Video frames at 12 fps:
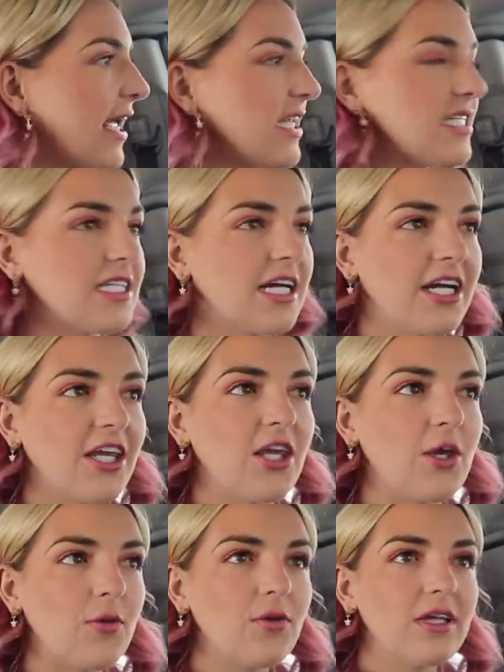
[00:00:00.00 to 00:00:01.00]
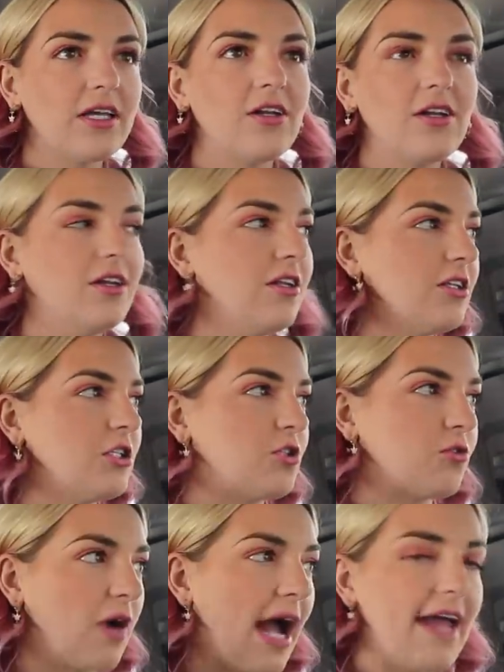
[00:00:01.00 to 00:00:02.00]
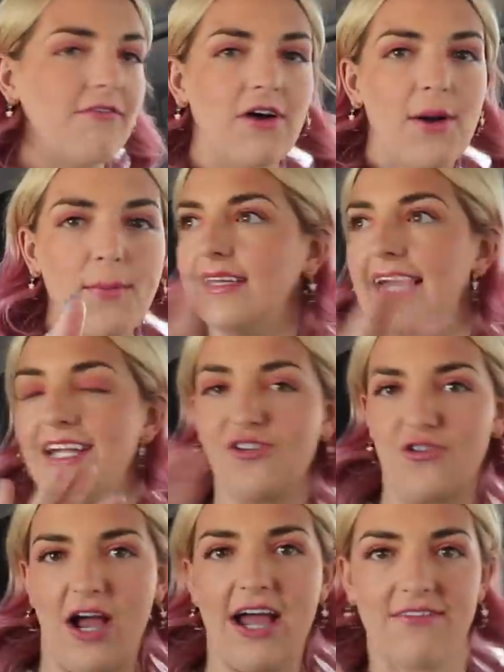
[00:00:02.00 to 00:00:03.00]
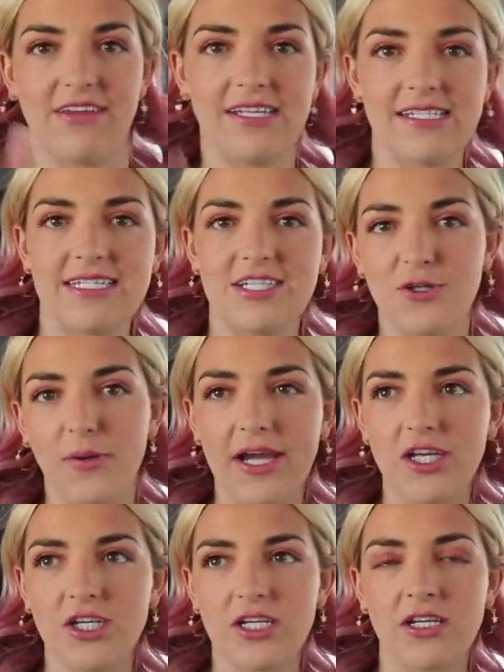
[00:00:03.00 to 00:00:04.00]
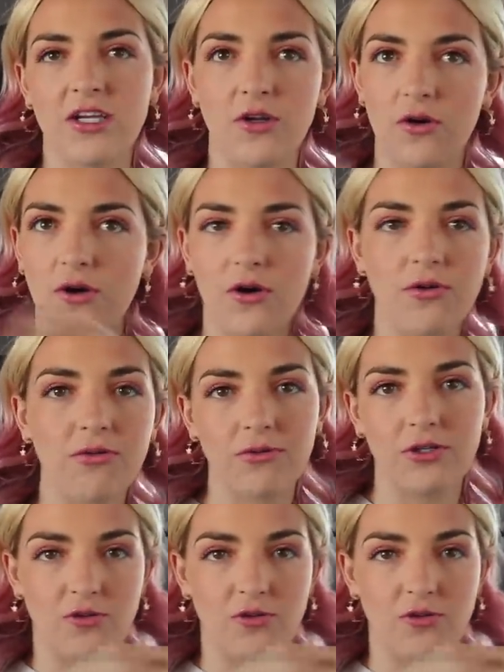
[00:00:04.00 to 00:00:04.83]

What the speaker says: it's a cute little drive-up, like drive-in situation. You don't go through a